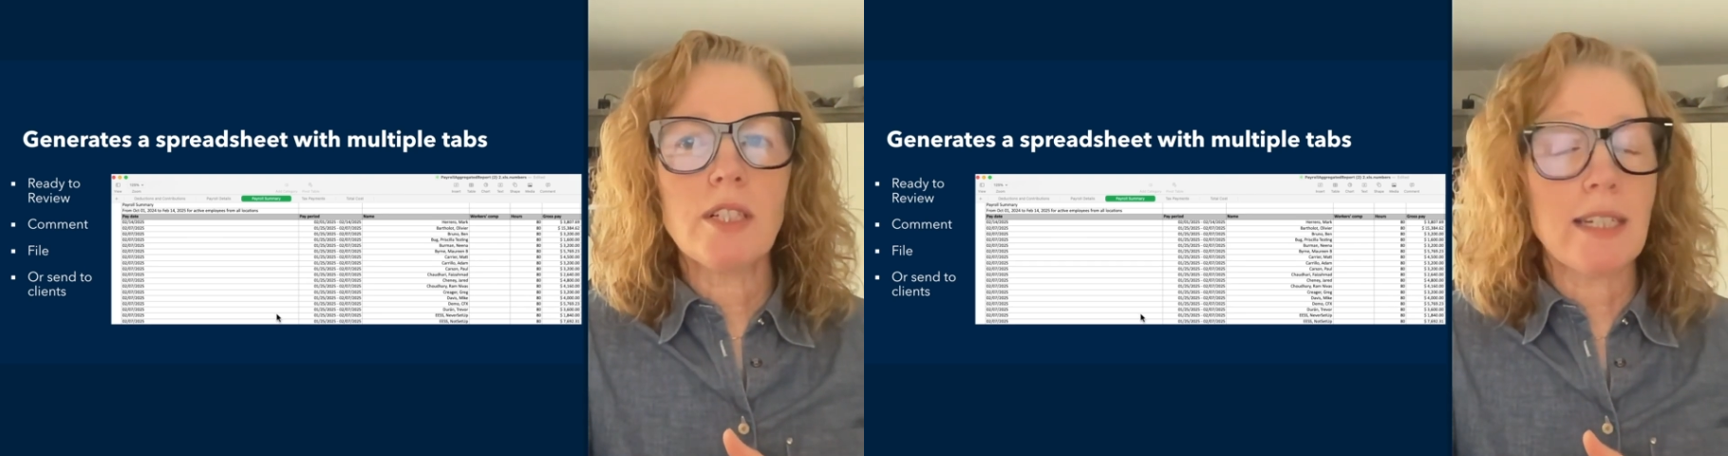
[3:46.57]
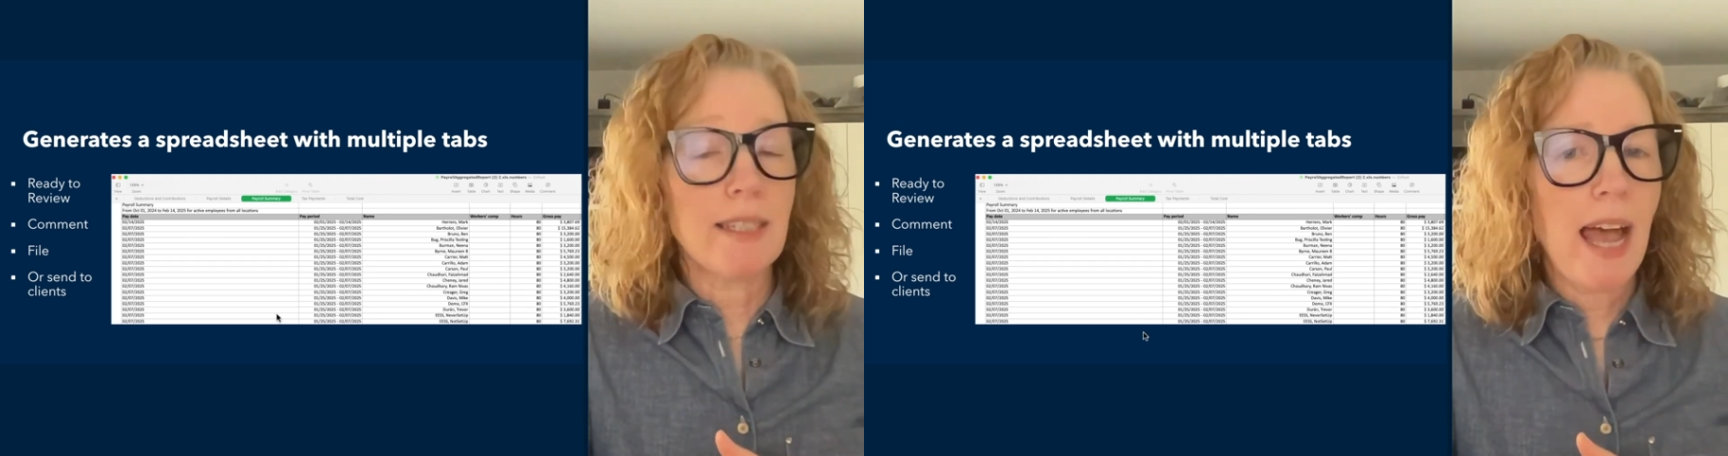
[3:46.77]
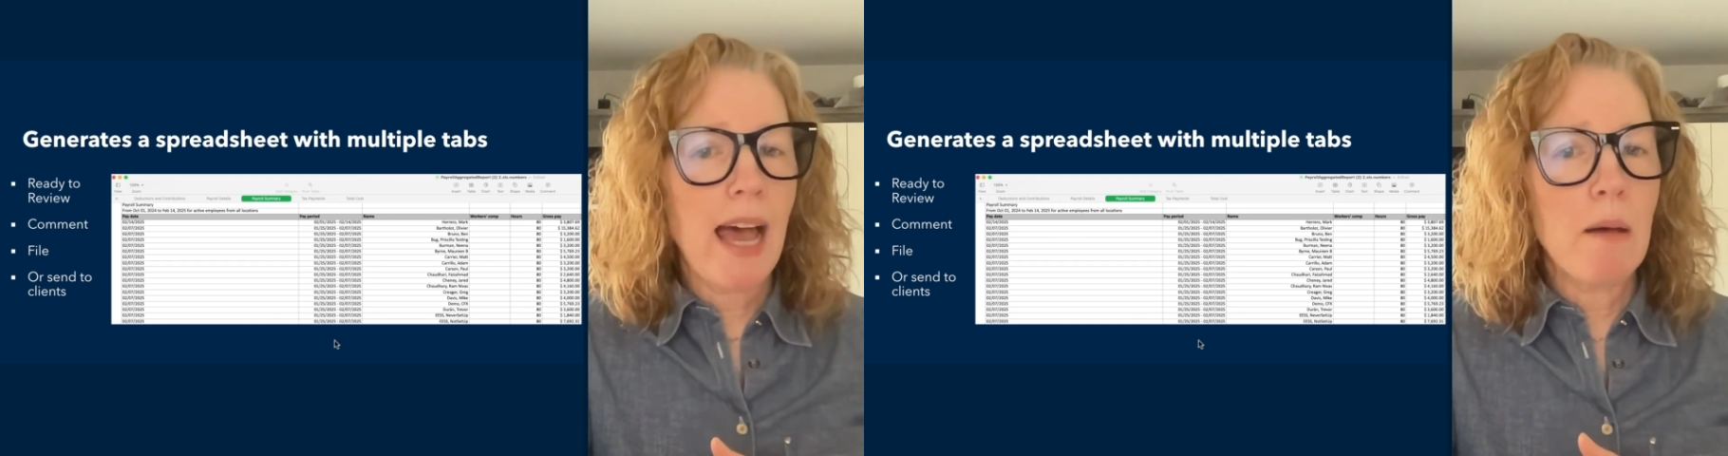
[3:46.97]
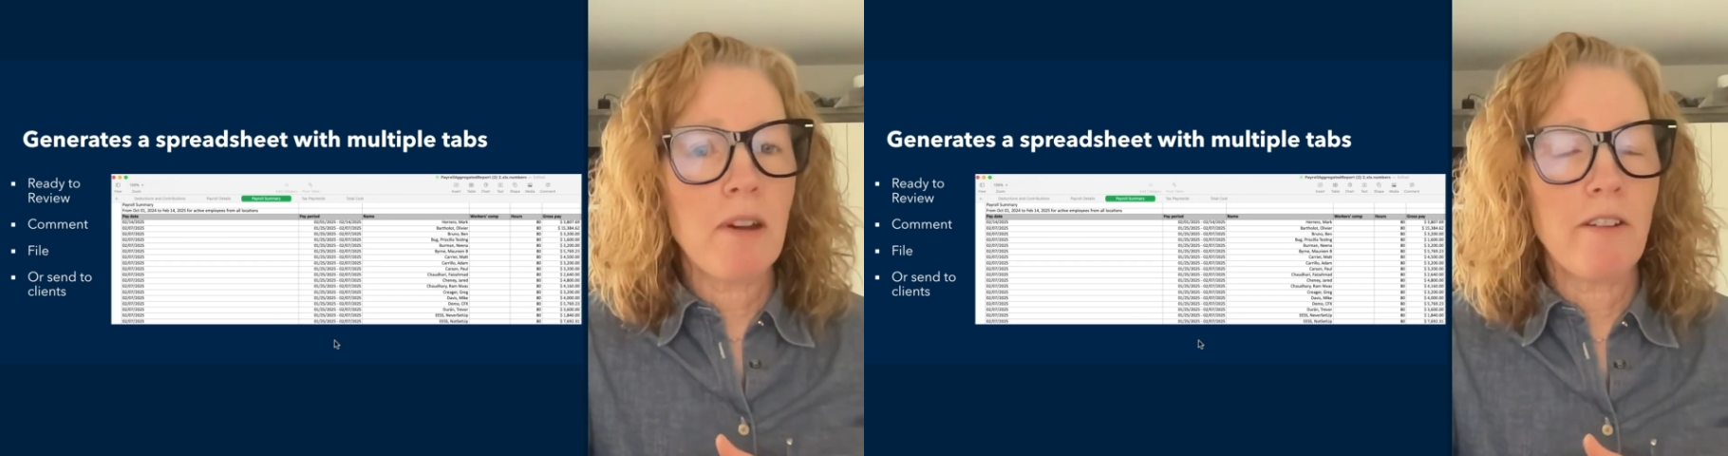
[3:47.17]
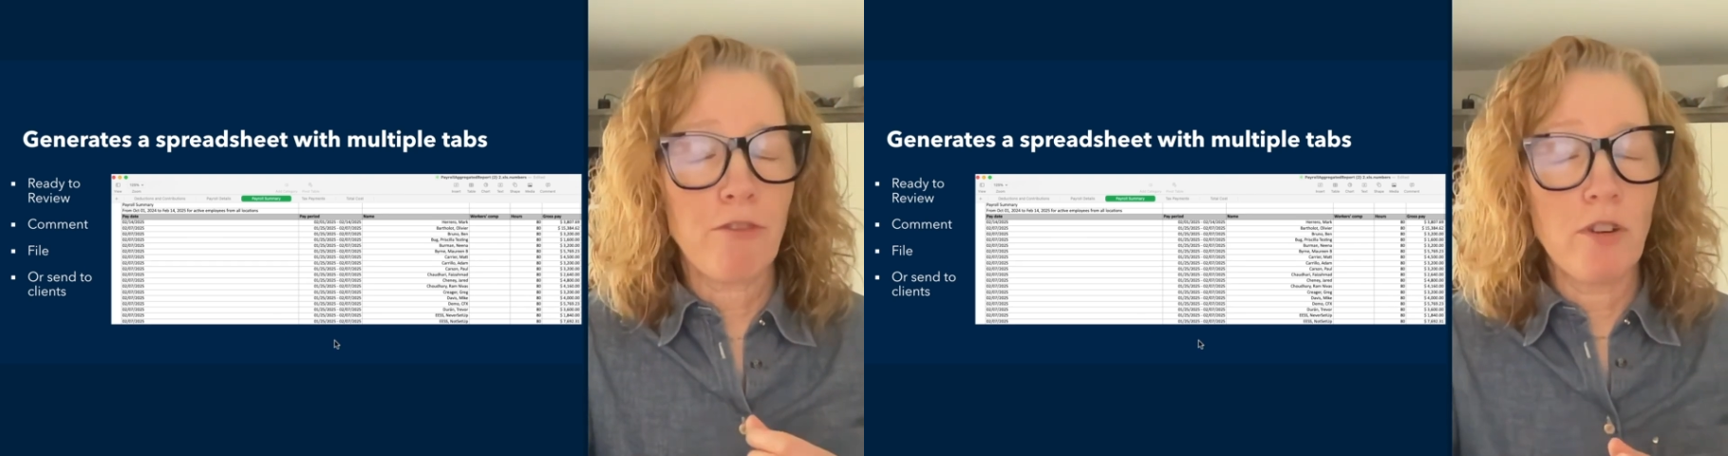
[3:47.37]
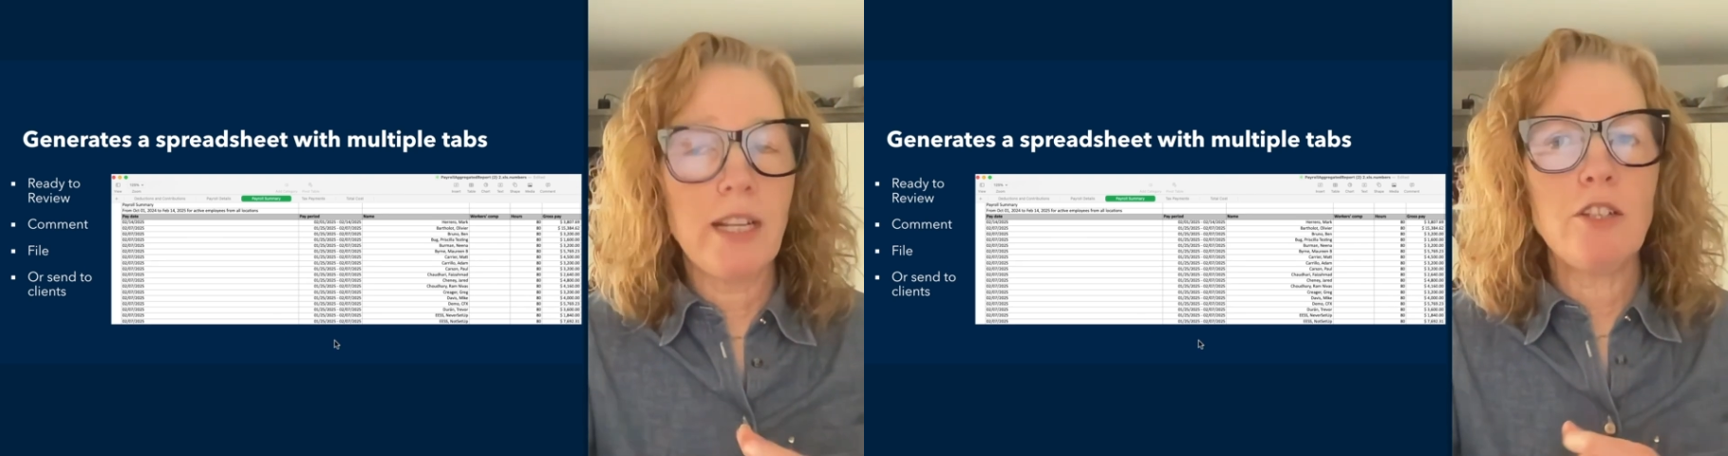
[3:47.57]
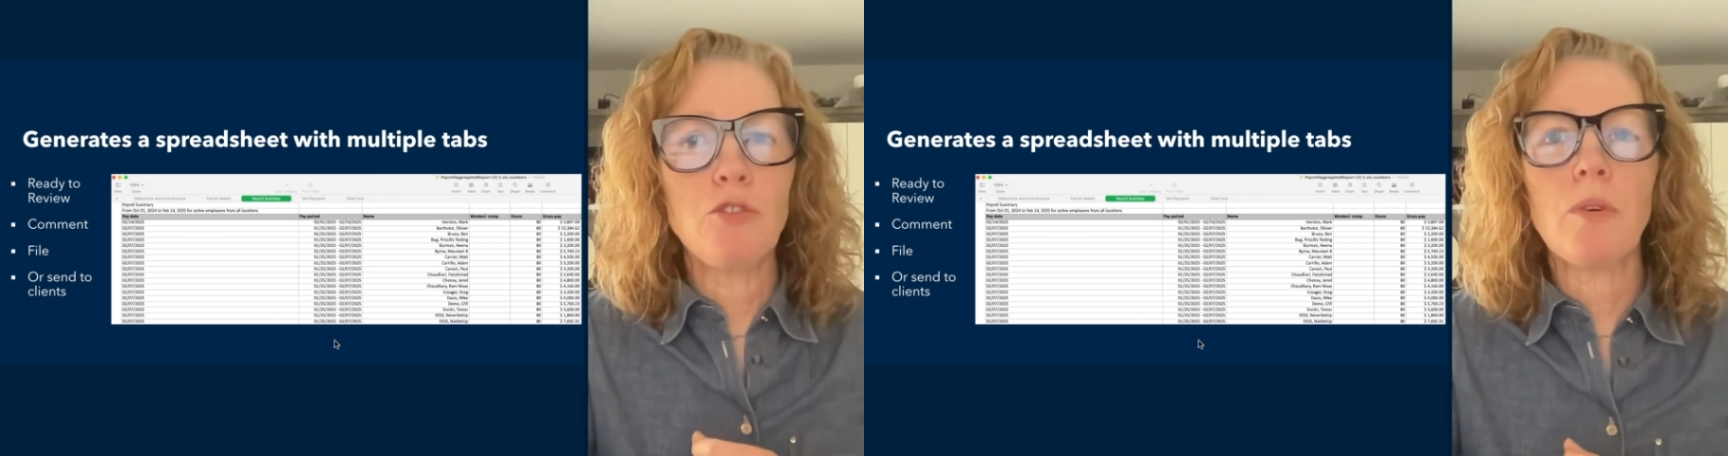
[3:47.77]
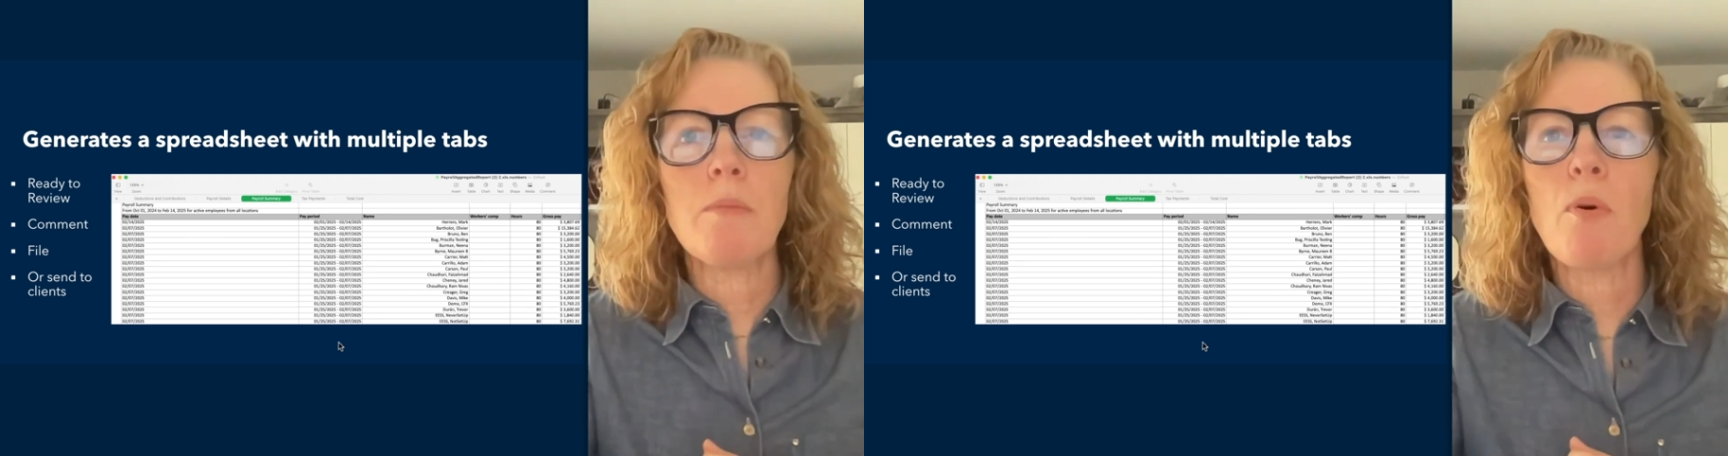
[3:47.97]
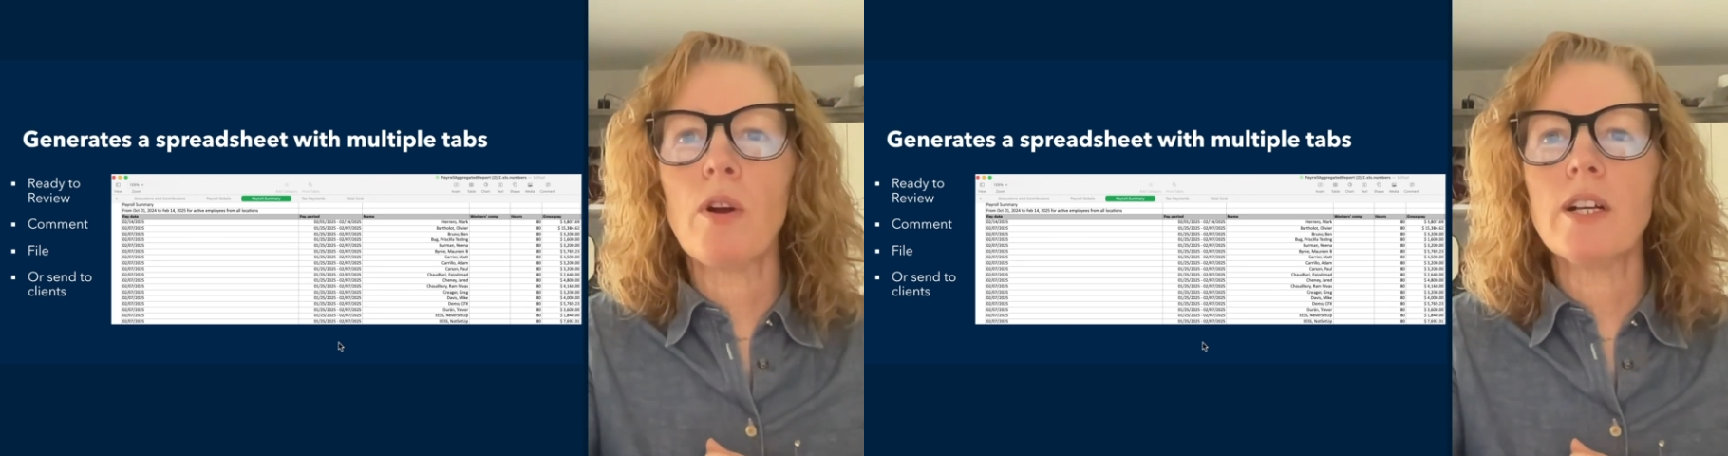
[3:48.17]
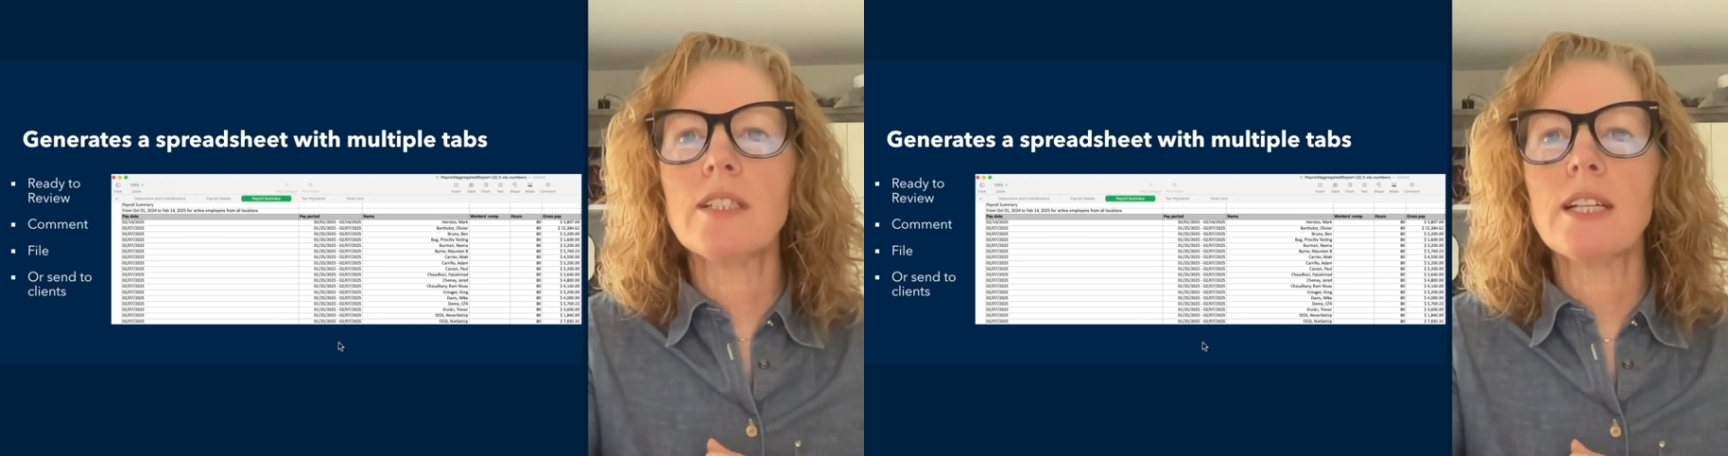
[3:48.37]
a tab for each
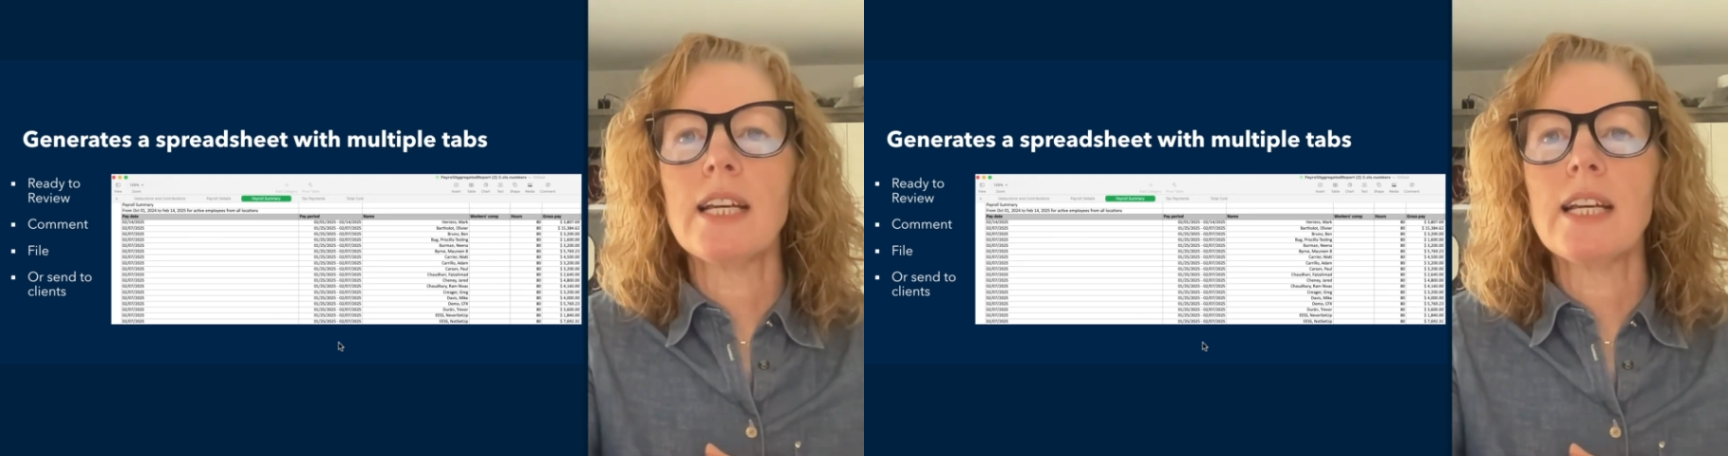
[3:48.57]
report.